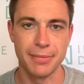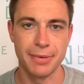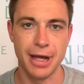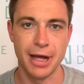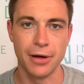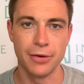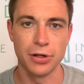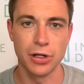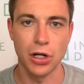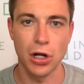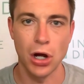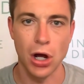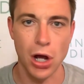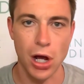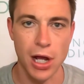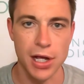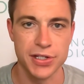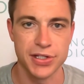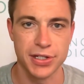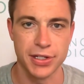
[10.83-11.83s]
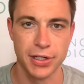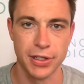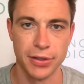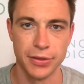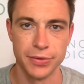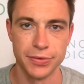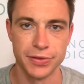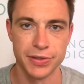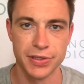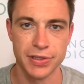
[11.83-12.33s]
about cost
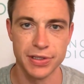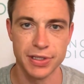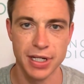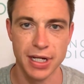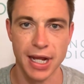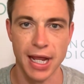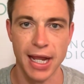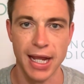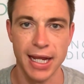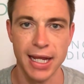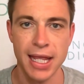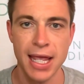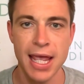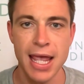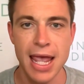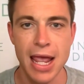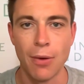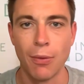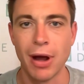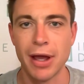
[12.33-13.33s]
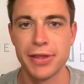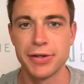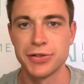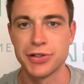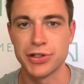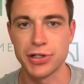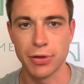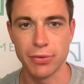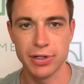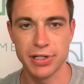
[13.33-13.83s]
codes today and why they're
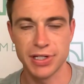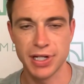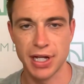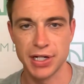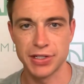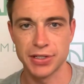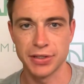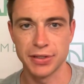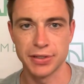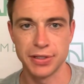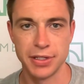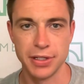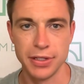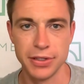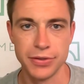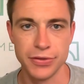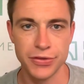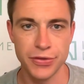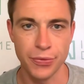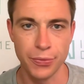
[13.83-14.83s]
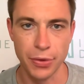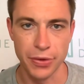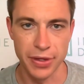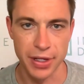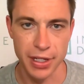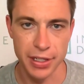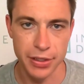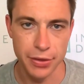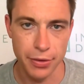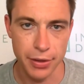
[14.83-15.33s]
so essential to use
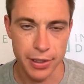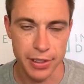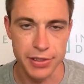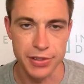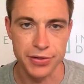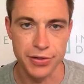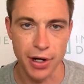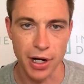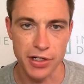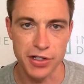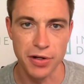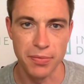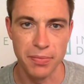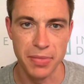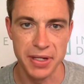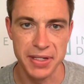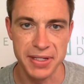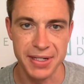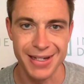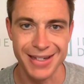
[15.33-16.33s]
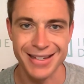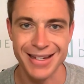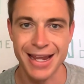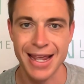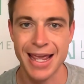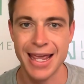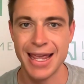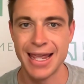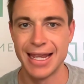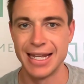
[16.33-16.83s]
within your construction business,
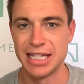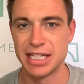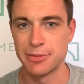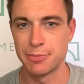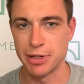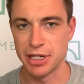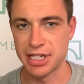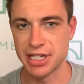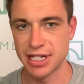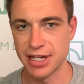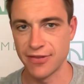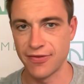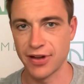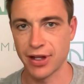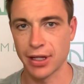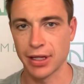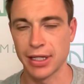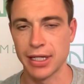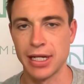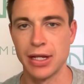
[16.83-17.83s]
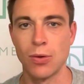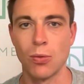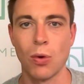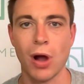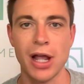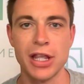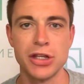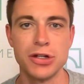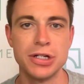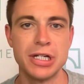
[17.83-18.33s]
and specifically
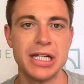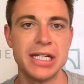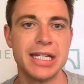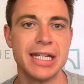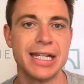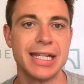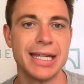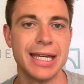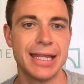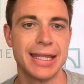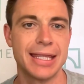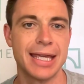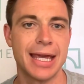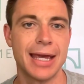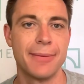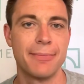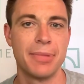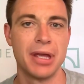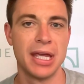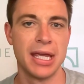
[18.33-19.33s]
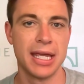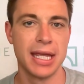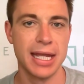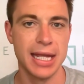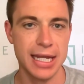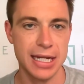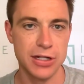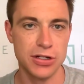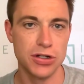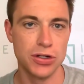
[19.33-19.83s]
why you need to get them
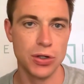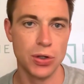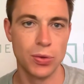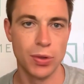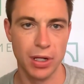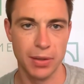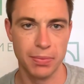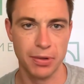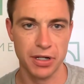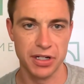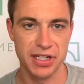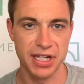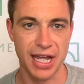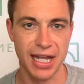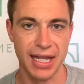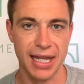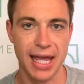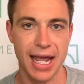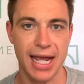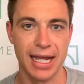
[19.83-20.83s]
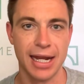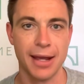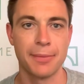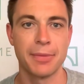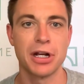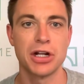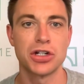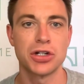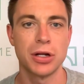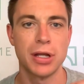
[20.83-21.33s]
into QuickBooks Online. I'm
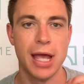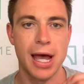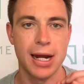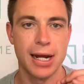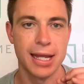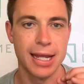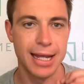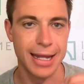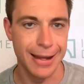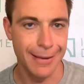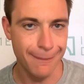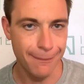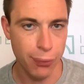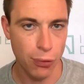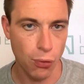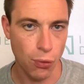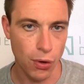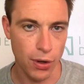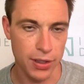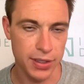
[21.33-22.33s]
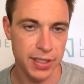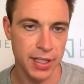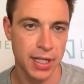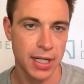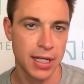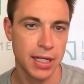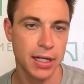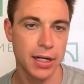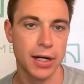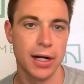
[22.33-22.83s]
going to show you how to import
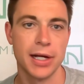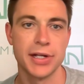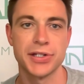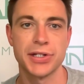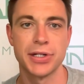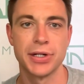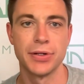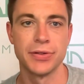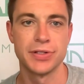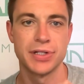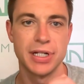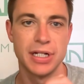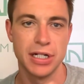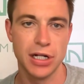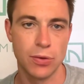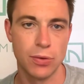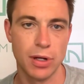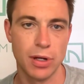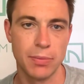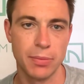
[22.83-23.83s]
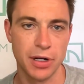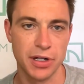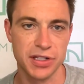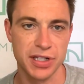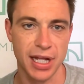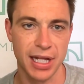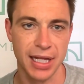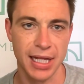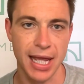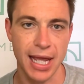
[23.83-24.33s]
cost codes into
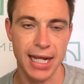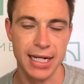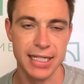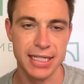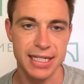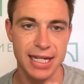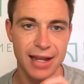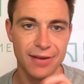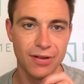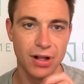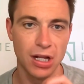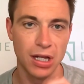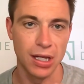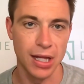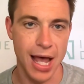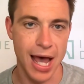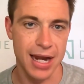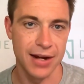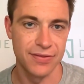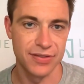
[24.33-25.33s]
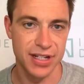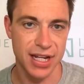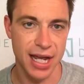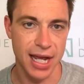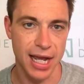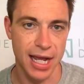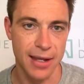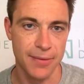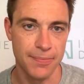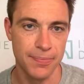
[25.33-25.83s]
QuickBooks Online, save a lot of
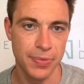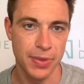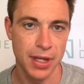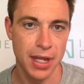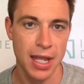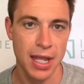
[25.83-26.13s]
time,